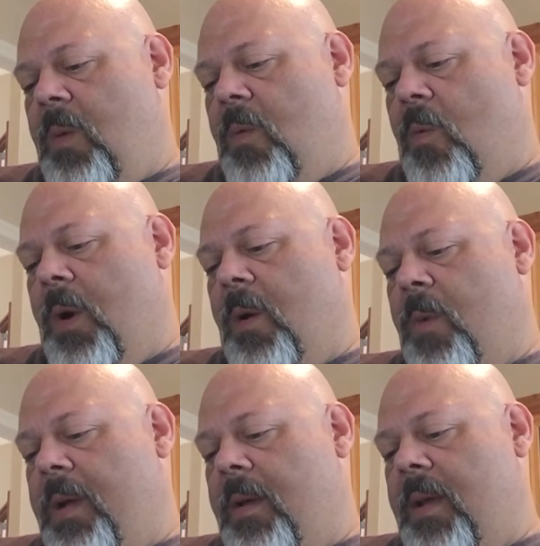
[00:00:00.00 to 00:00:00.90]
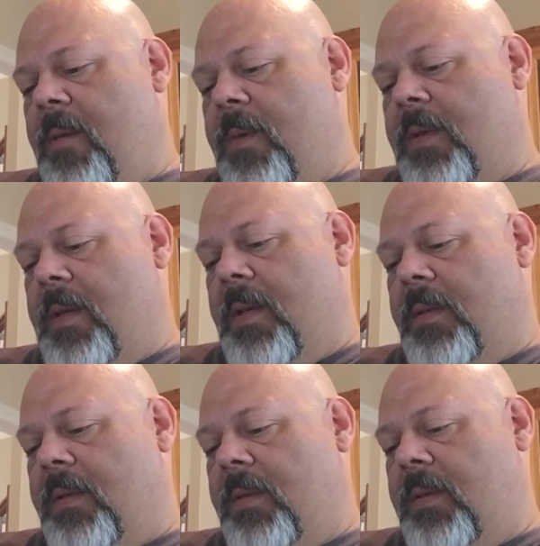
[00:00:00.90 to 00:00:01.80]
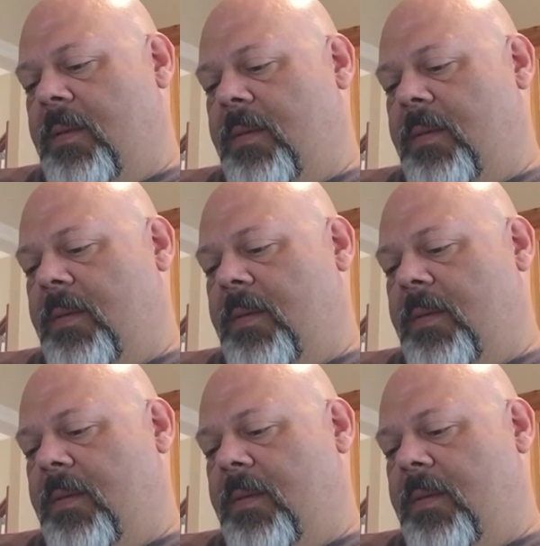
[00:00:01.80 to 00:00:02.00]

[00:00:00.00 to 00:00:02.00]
where we can get with this.